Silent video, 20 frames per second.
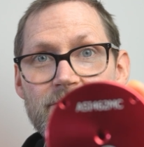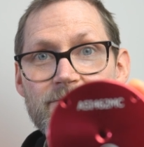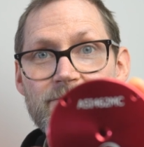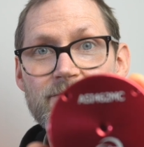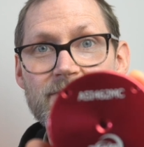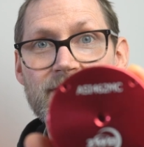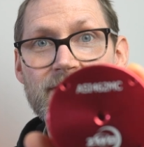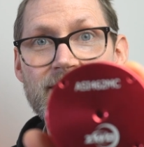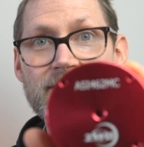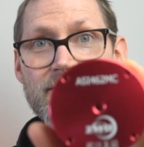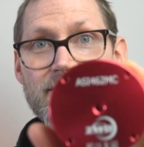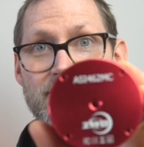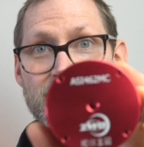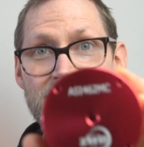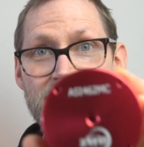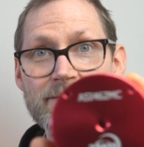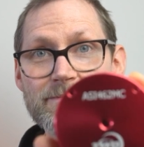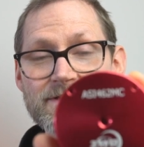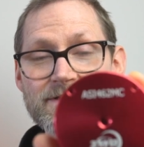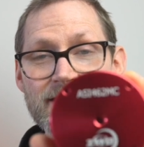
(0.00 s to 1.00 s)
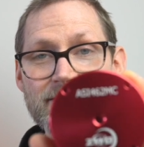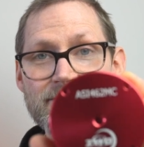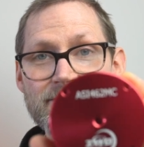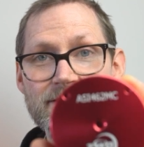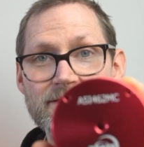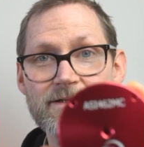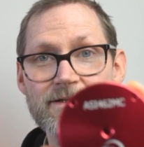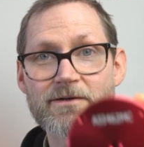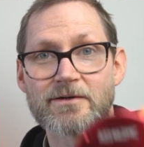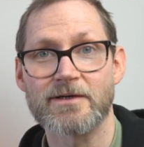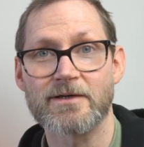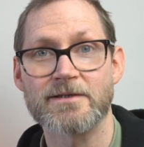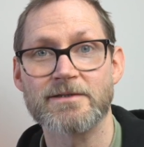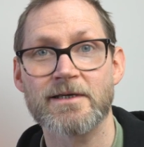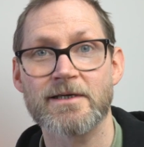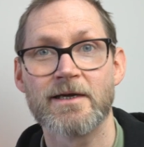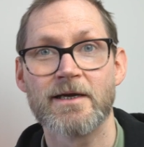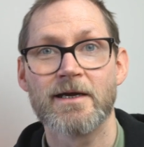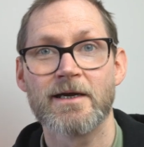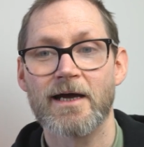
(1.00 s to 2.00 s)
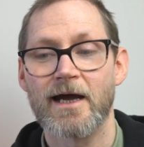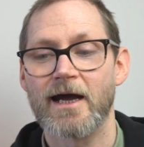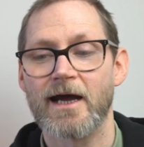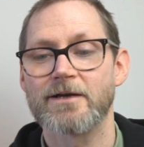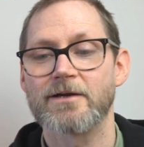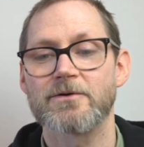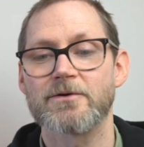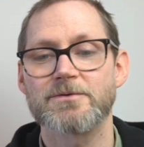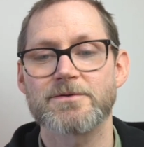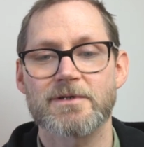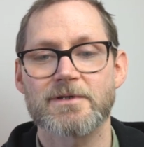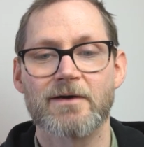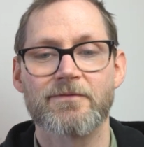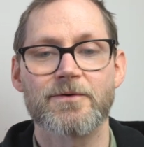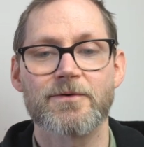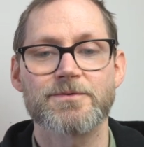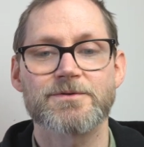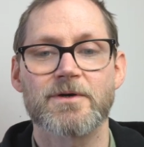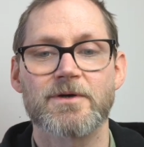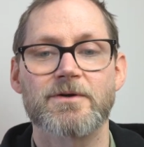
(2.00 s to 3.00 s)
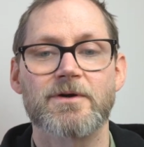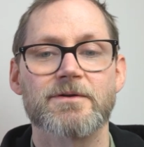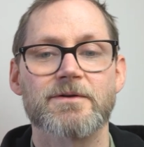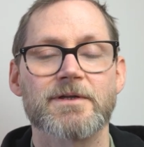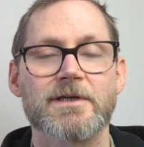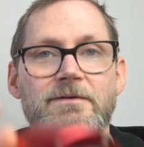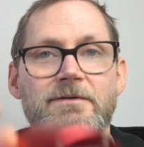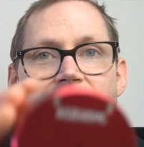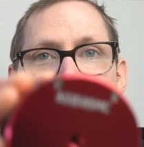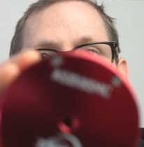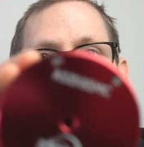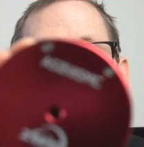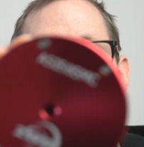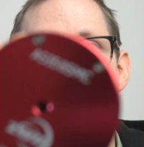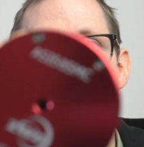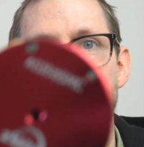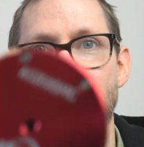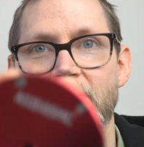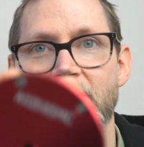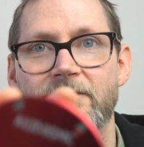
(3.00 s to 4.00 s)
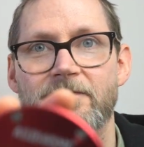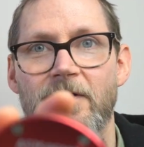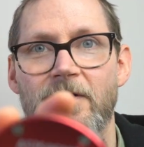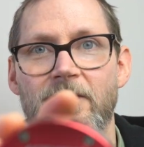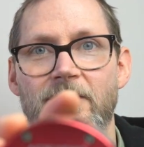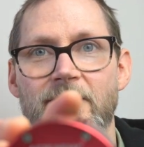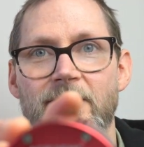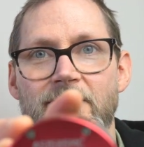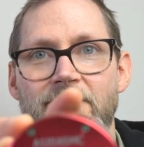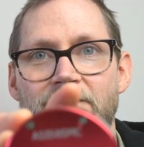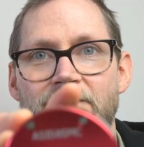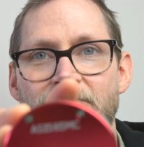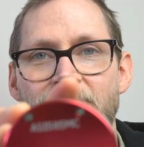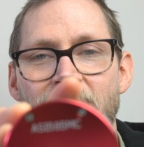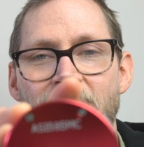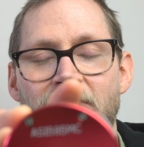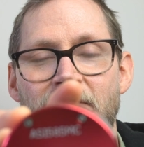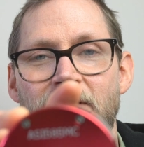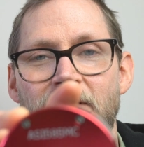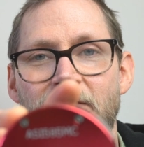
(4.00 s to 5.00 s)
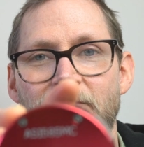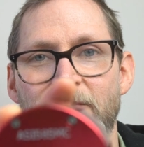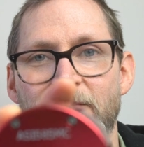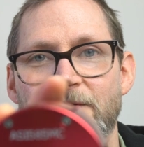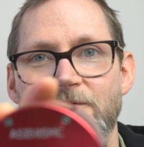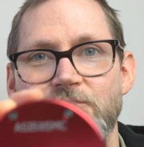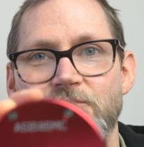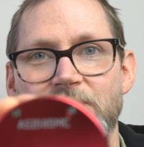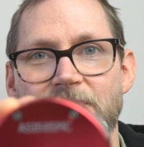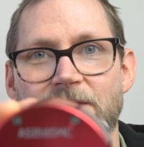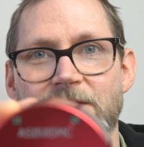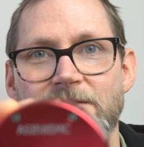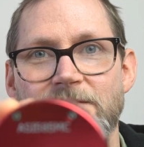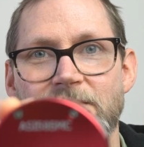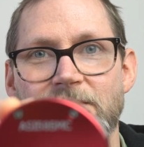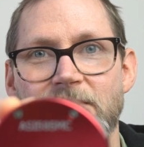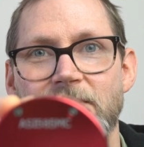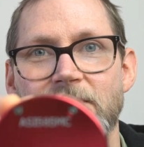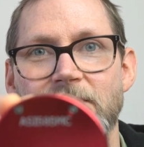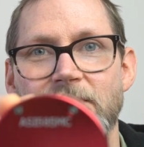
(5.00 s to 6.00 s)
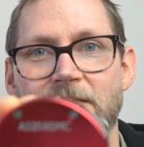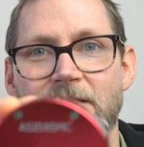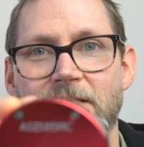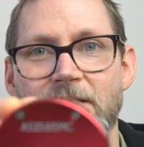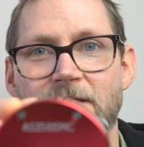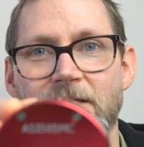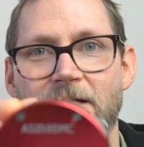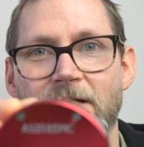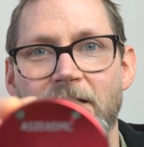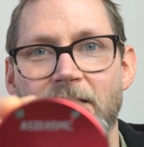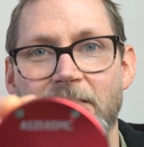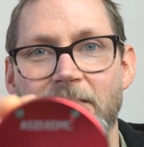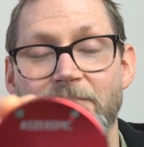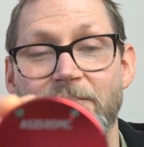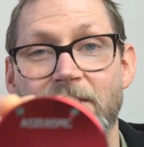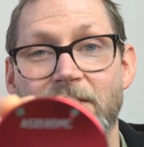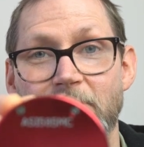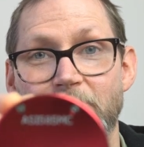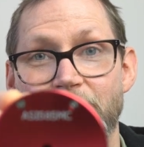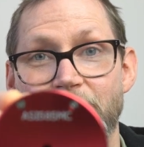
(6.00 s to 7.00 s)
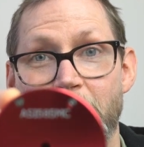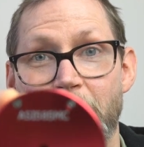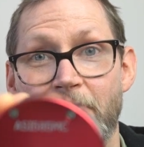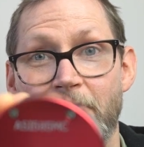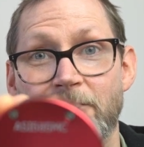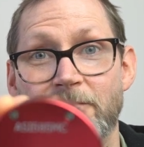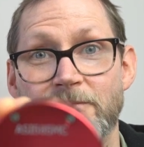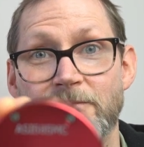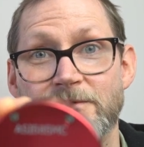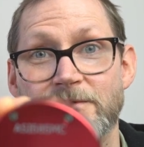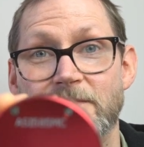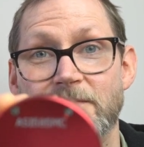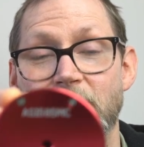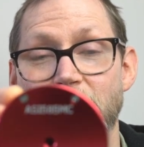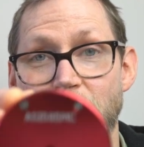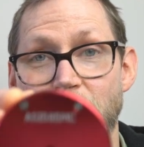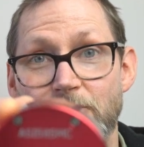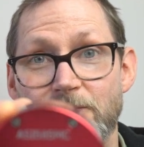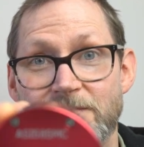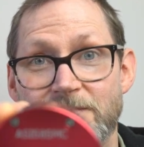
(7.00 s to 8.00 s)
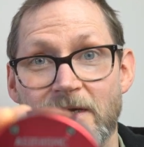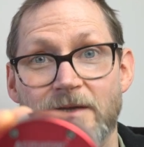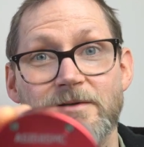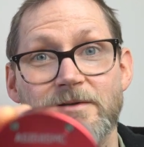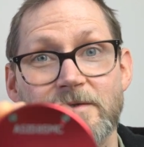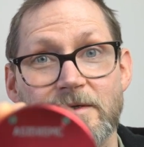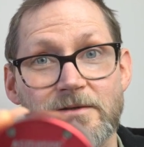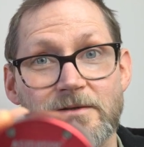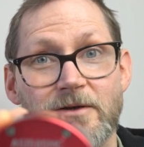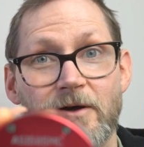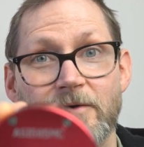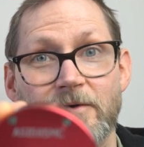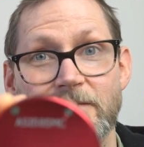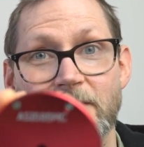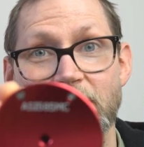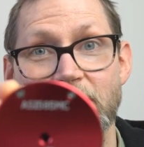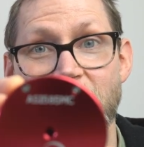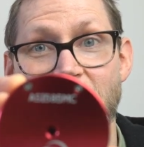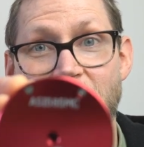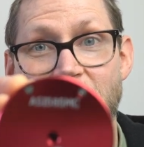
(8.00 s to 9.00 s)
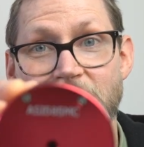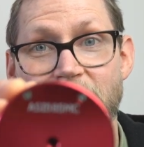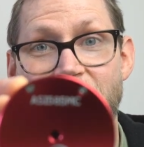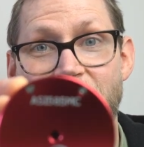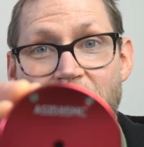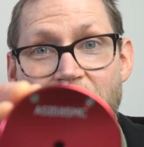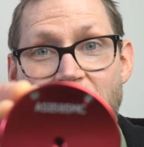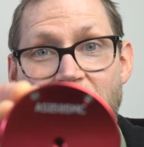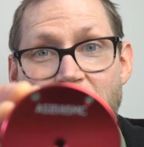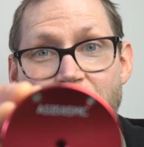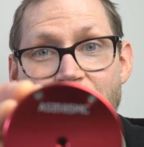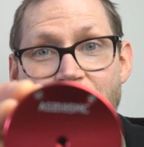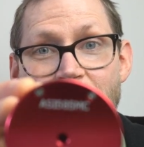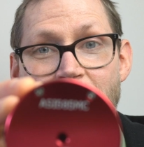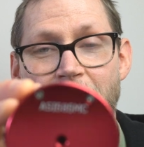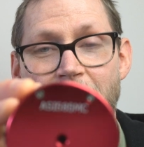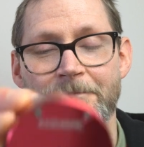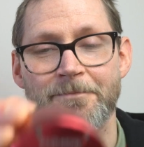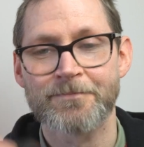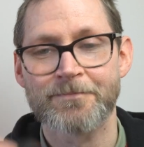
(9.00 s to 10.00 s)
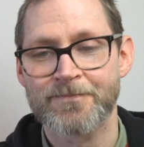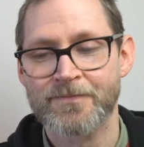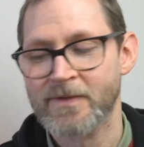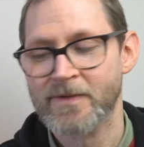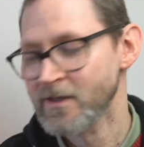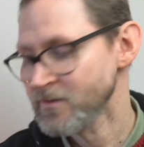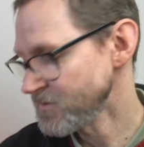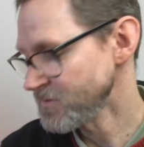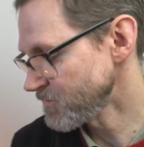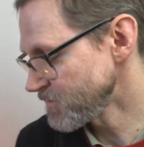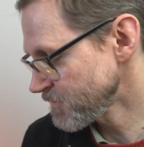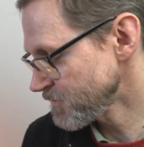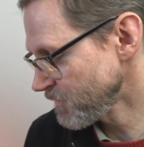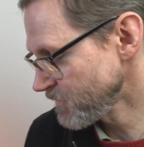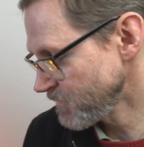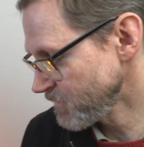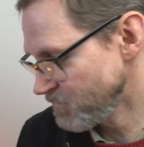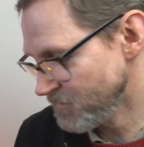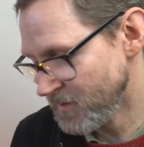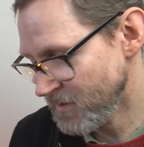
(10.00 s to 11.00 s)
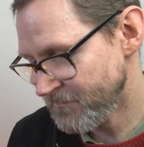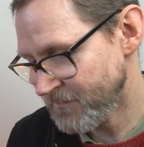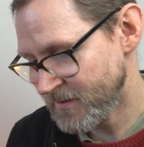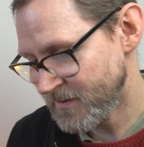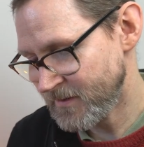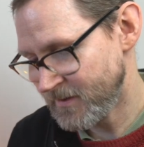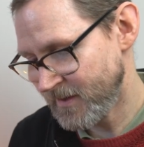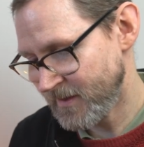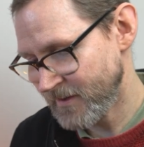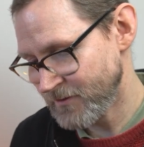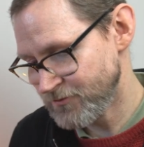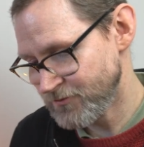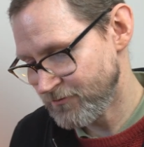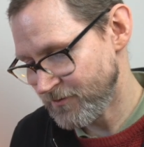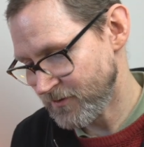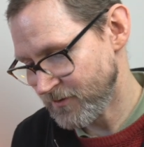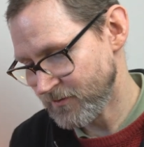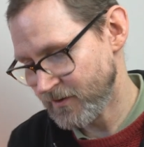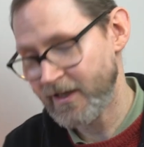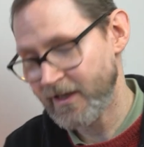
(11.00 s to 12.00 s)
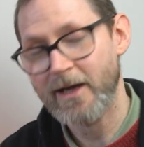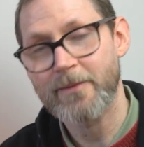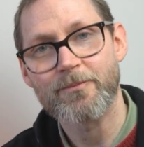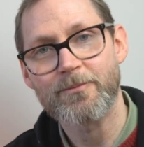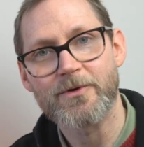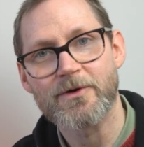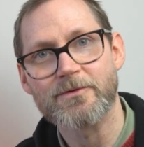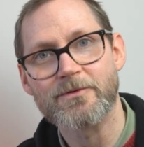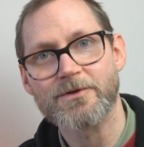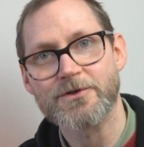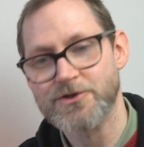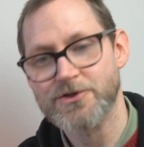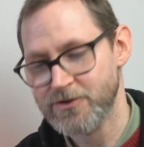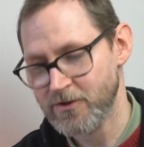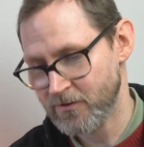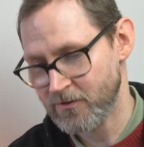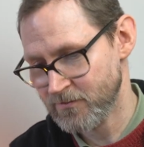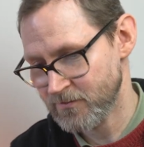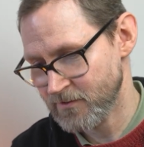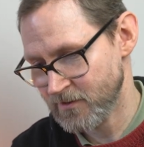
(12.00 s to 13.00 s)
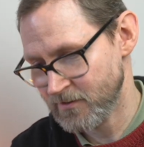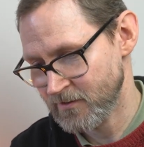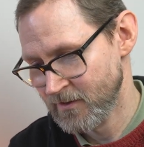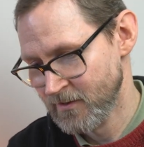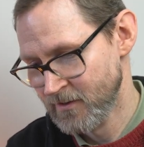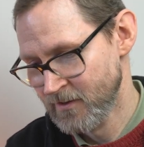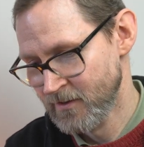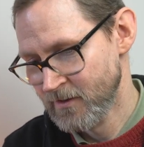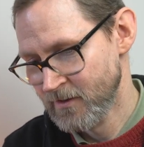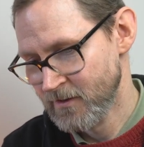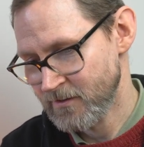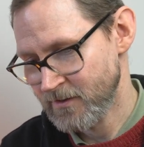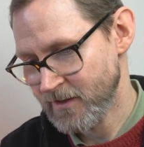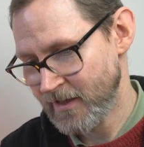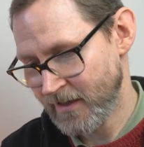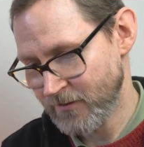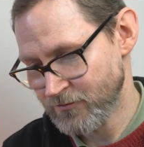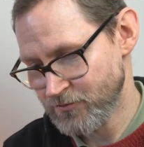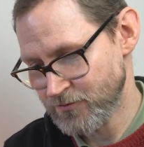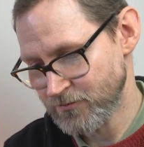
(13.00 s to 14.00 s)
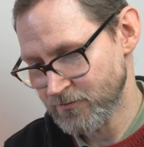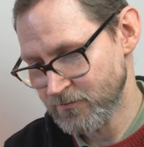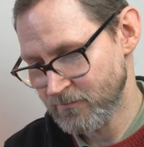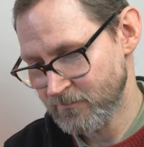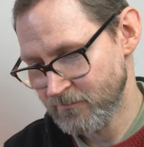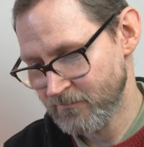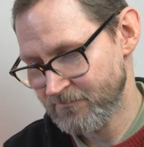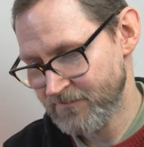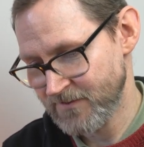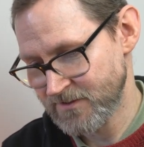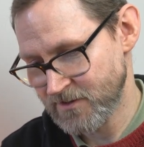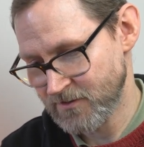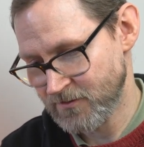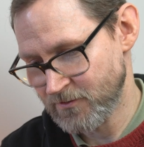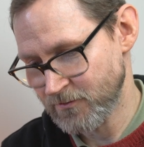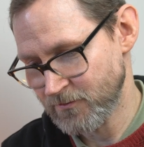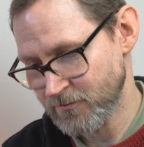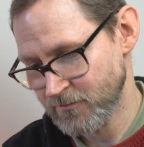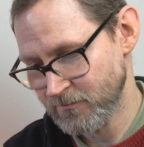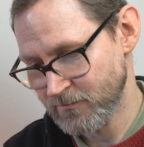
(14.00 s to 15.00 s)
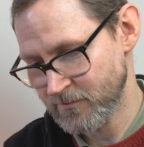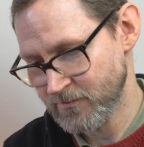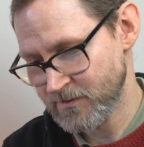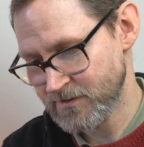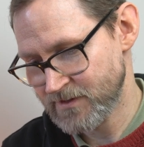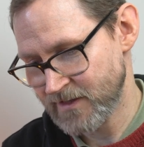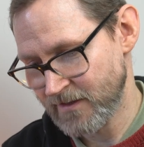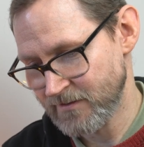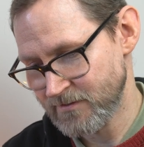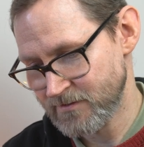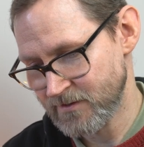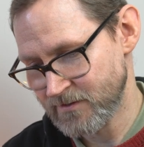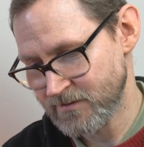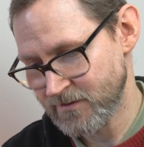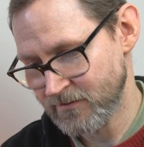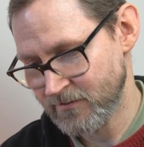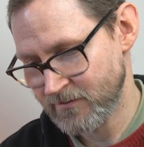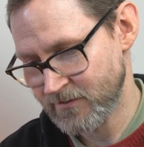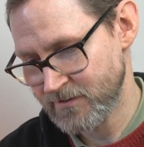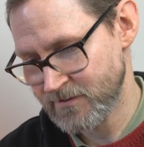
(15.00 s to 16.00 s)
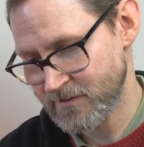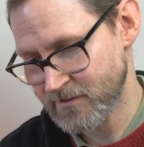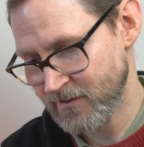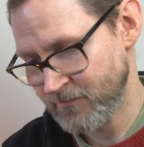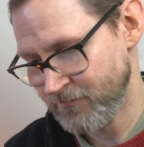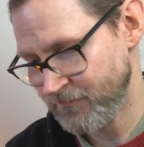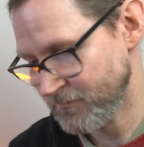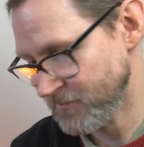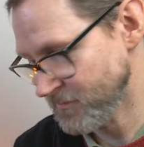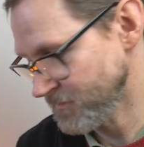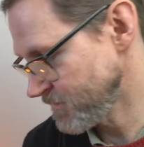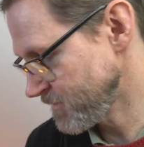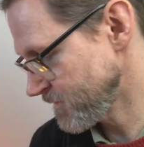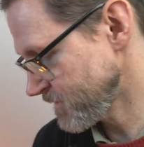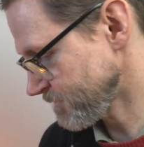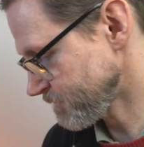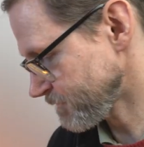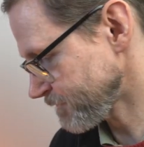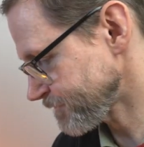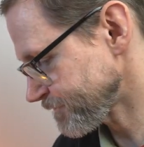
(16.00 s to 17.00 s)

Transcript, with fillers: currently, the same sensor size, and I also, I've also got the 585 which is the, uh, the proposed, the new sensor that's going in the S30 Pro. So I just want to, if I can capture it on camera, I want to show you the, the actual physical sensor size difference.